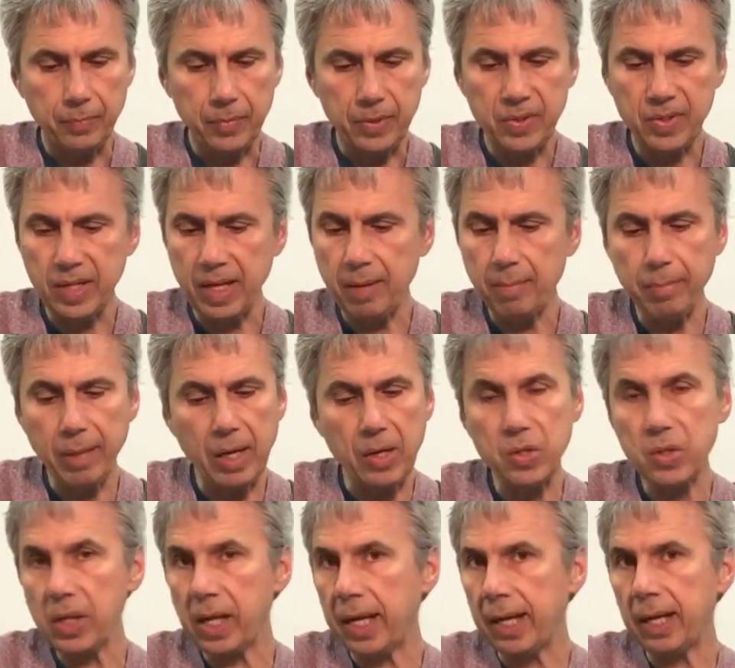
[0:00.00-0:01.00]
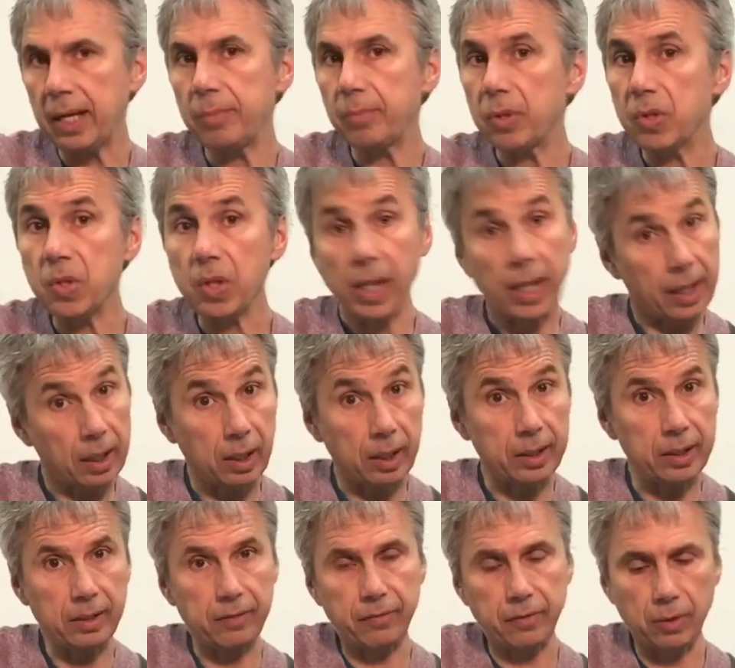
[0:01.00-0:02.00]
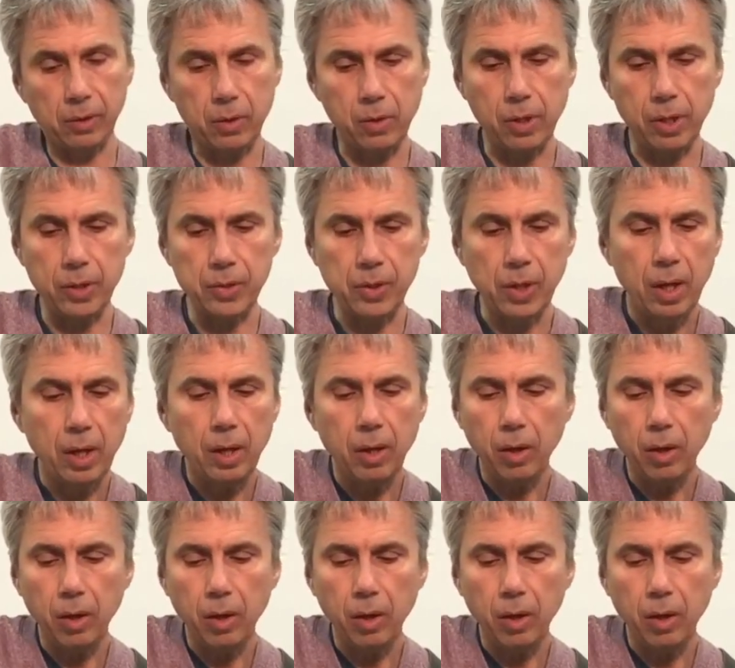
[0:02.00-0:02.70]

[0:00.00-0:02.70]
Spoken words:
Same bass line, but slightly different chords.